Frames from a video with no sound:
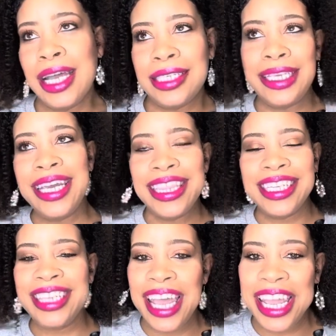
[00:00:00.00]

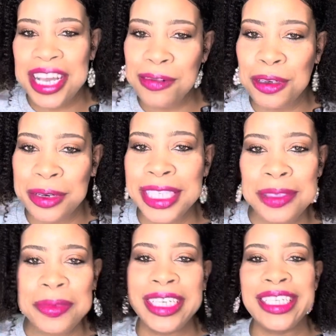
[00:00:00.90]
10th day of
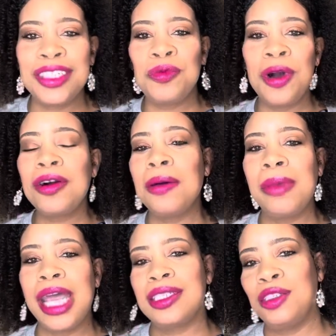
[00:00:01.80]
Christmas. Welcome
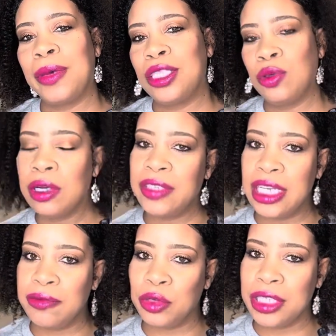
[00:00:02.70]
back to my 12
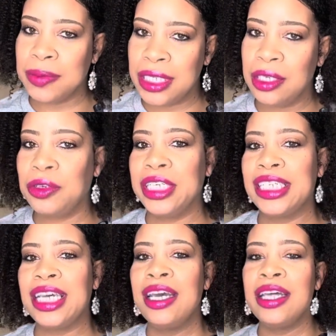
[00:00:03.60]
Days of Christmas
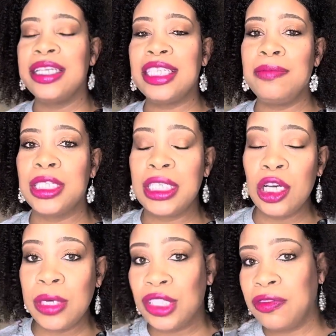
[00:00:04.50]
series. This has been so
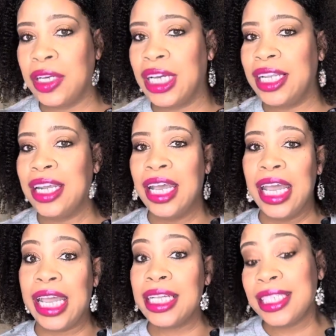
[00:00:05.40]
much fun,
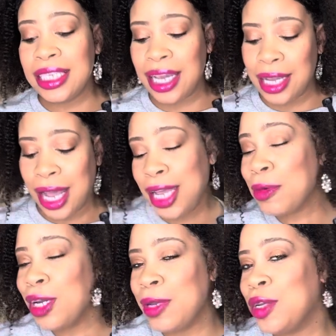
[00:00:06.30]
and today I am
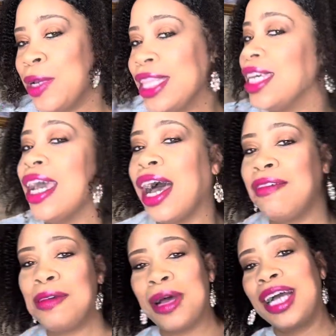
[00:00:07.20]
going to be doing the
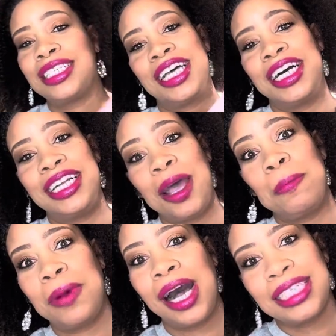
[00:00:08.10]
Ivy Box
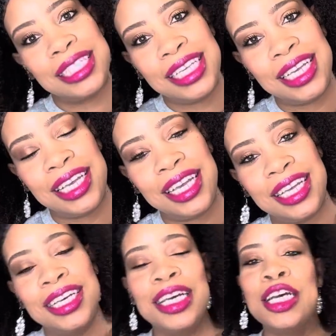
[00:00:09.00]
unboxing.
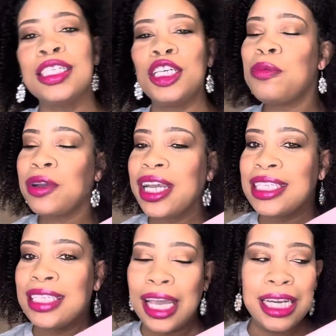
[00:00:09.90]
Super
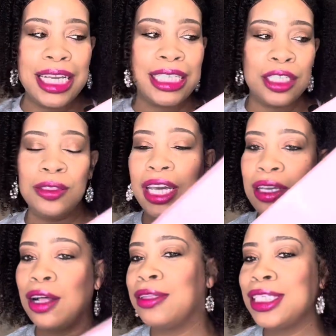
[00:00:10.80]
excited to do that,
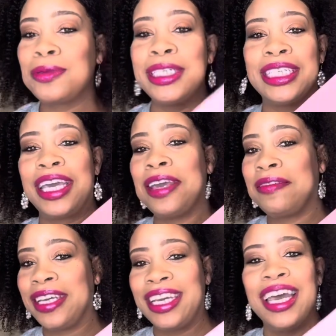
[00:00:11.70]
y'all. This one is
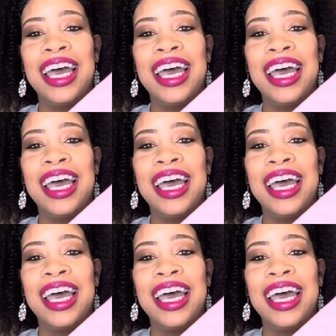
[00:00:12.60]
heavy.